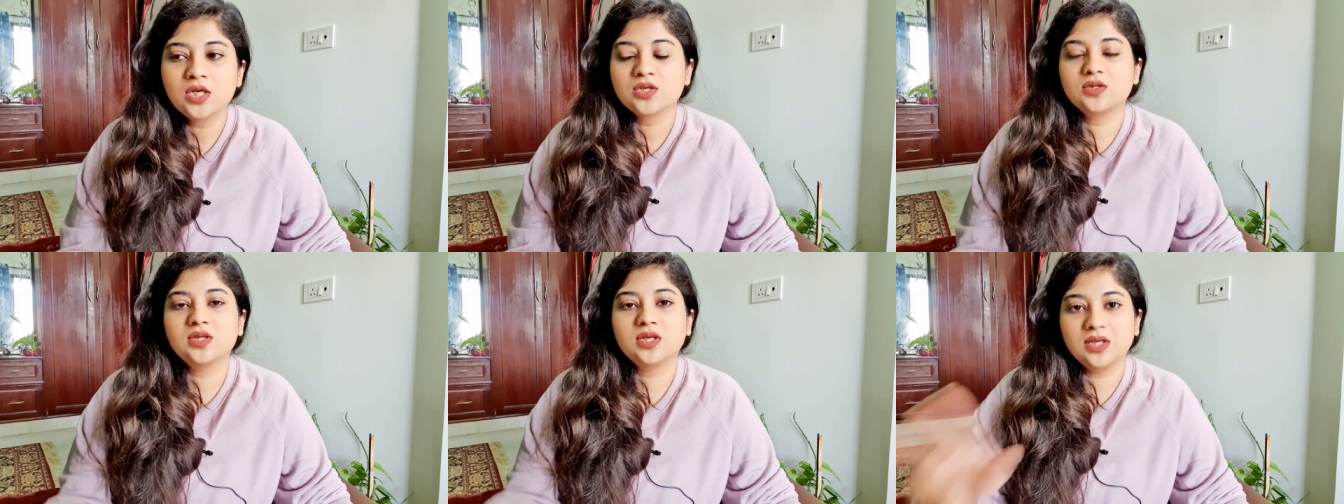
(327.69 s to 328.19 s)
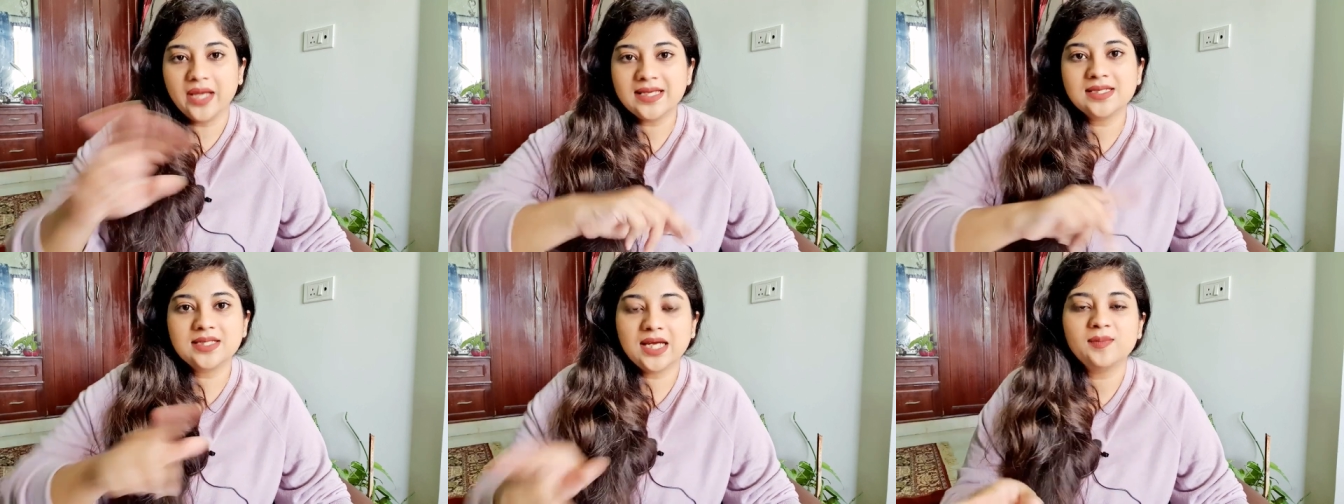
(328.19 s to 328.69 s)
So the
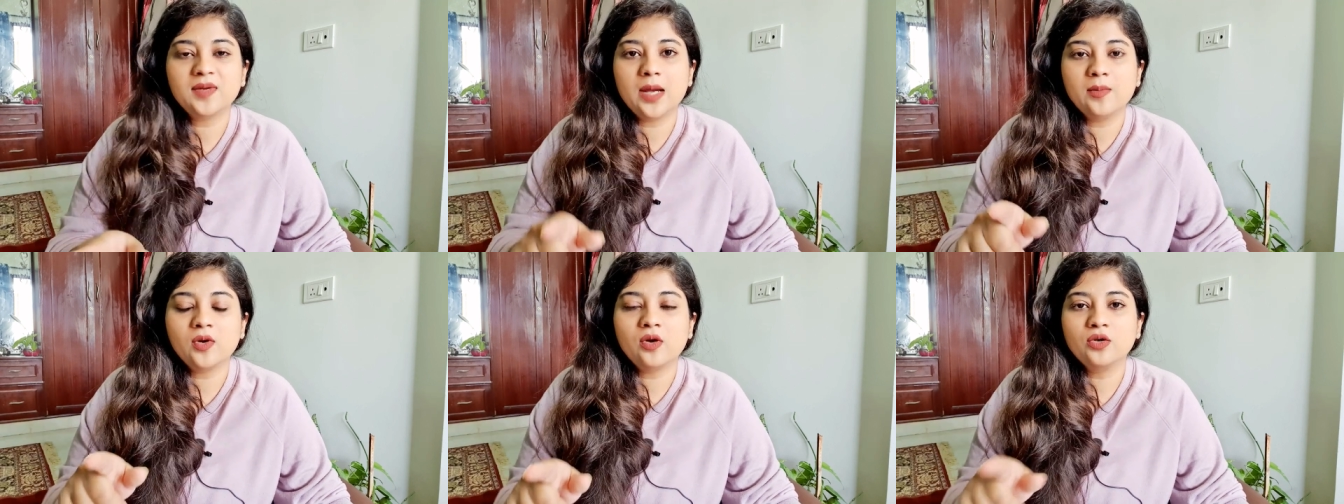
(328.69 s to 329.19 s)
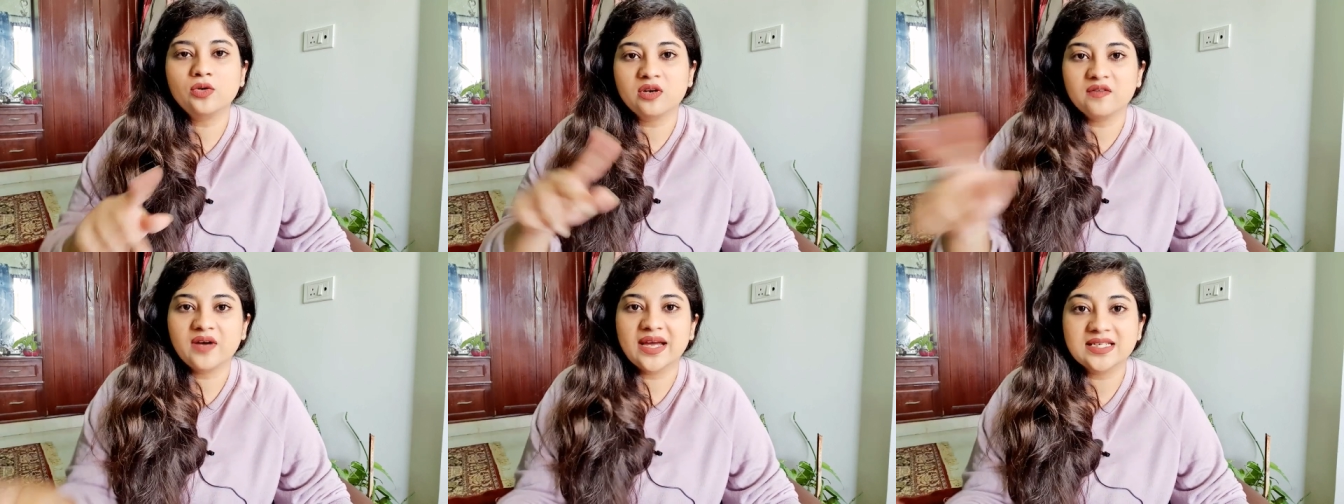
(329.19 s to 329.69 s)
next time I'm going to
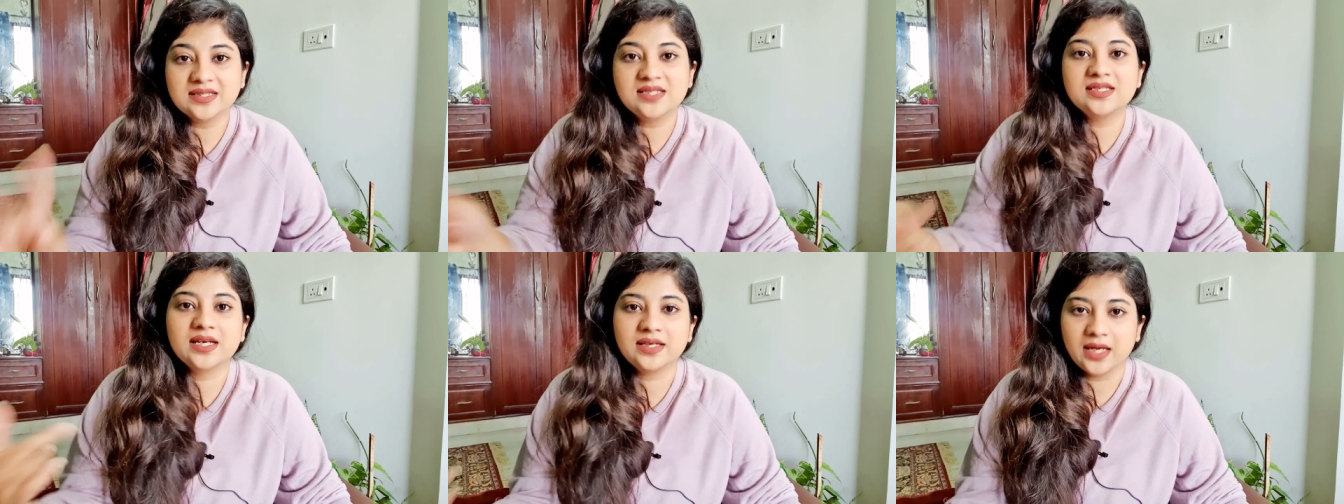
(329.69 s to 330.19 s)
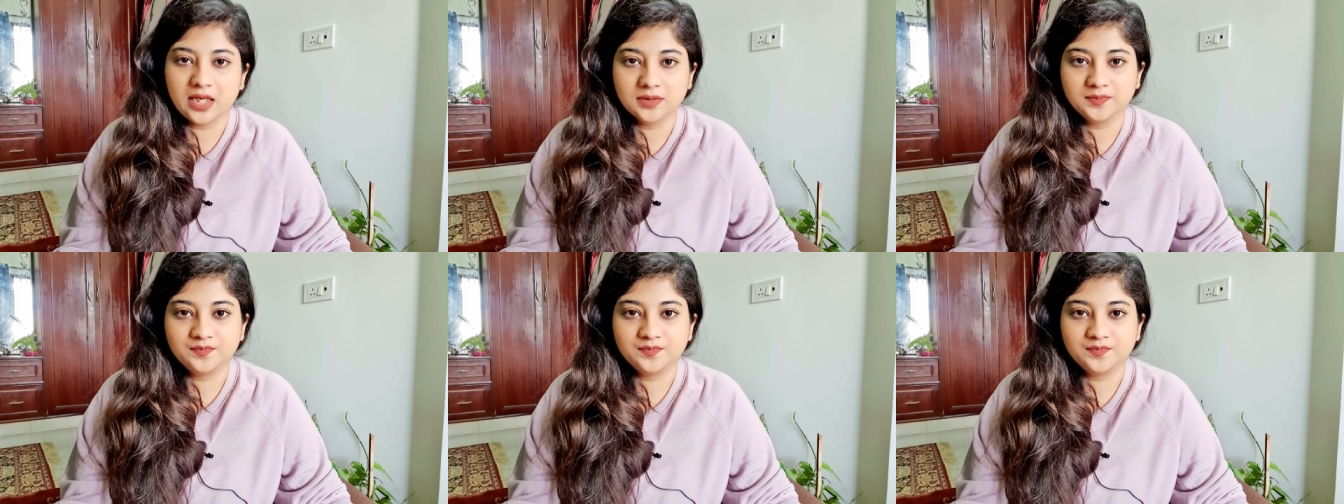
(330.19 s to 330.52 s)
revise this again.